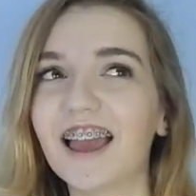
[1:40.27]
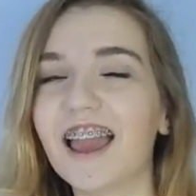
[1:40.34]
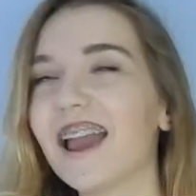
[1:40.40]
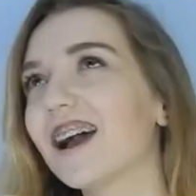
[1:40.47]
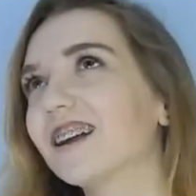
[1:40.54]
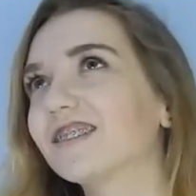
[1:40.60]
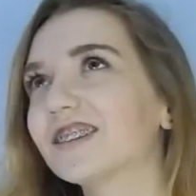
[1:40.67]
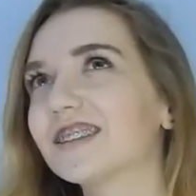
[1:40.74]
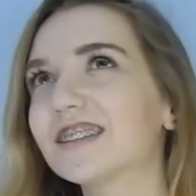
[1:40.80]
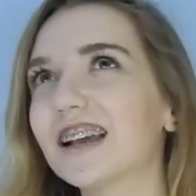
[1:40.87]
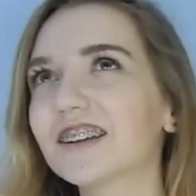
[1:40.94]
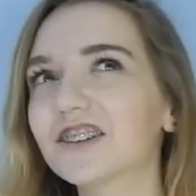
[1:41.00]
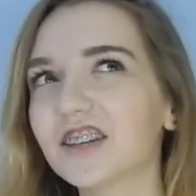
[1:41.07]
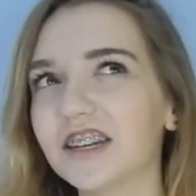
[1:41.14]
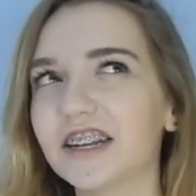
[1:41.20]
And this is
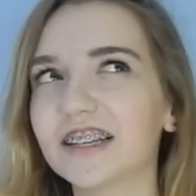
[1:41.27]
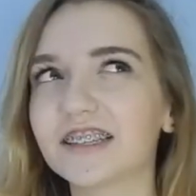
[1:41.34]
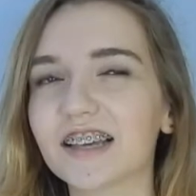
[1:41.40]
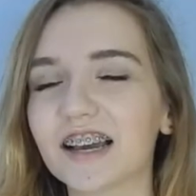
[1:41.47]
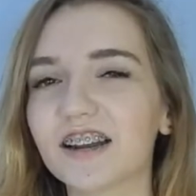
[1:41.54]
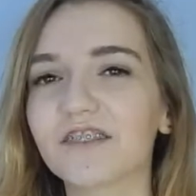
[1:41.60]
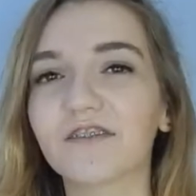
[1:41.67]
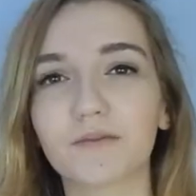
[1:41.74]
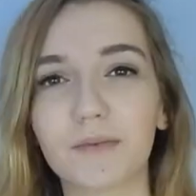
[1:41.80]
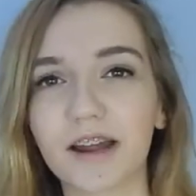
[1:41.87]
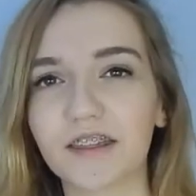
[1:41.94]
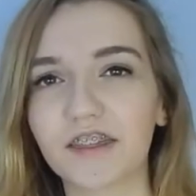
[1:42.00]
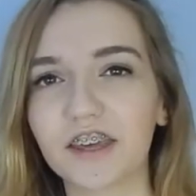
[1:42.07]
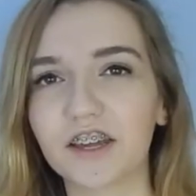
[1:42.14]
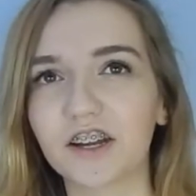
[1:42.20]
actually an insider from
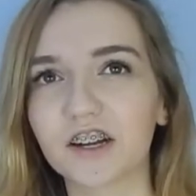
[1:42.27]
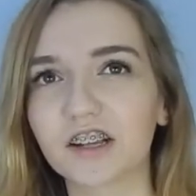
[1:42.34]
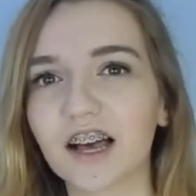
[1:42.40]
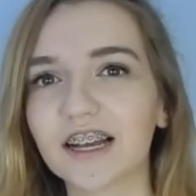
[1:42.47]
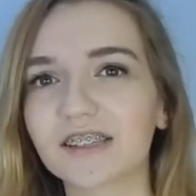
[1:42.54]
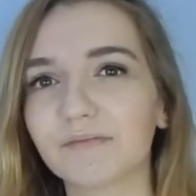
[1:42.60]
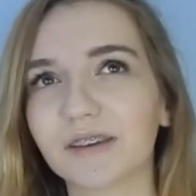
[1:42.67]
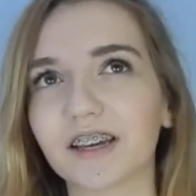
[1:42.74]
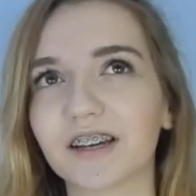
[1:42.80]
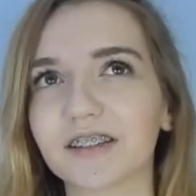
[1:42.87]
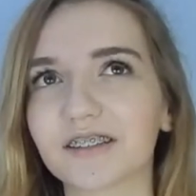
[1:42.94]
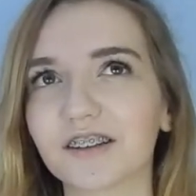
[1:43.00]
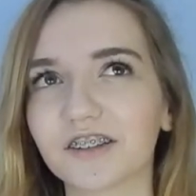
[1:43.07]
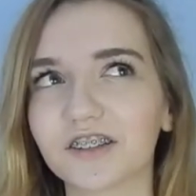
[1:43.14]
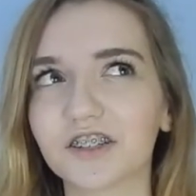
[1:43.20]
my theater class
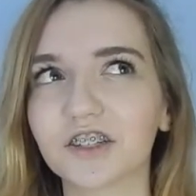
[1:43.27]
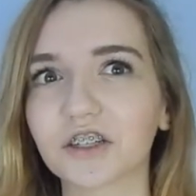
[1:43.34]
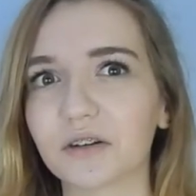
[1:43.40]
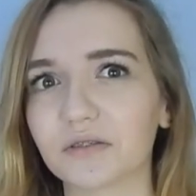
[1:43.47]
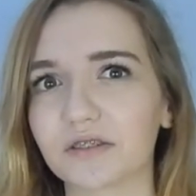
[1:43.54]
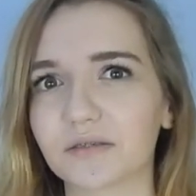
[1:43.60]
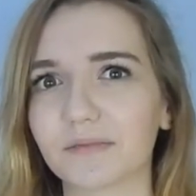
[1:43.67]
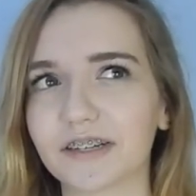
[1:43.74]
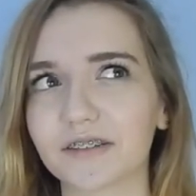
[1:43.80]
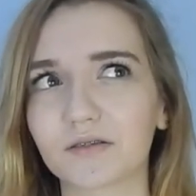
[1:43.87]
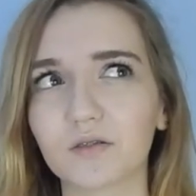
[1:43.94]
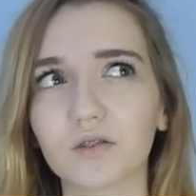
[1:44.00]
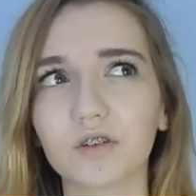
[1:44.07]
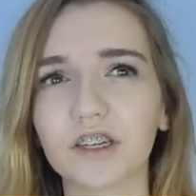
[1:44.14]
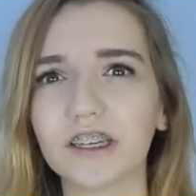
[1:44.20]
because Hunter goes to my
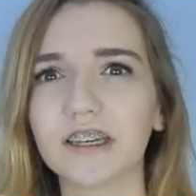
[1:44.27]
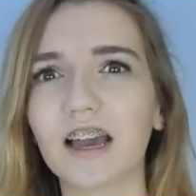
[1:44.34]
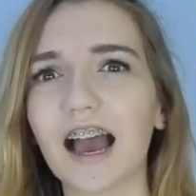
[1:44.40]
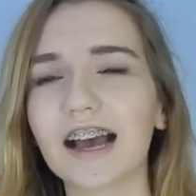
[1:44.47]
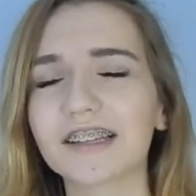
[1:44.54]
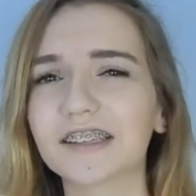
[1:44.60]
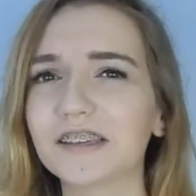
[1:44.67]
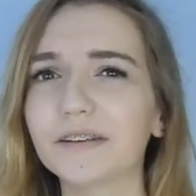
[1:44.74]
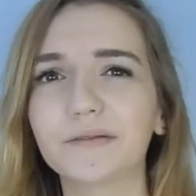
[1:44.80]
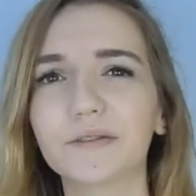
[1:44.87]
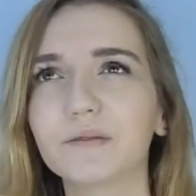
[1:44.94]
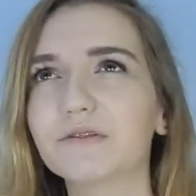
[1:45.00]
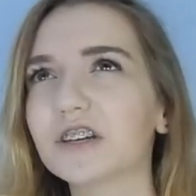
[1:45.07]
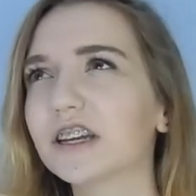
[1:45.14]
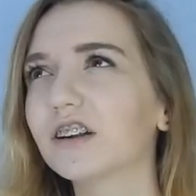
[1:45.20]
school. He has a
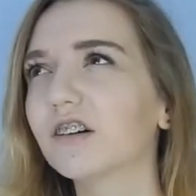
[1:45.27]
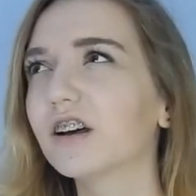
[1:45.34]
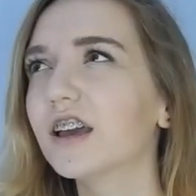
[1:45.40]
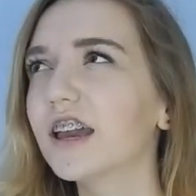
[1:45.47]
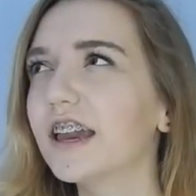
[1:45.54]
YouTube channel.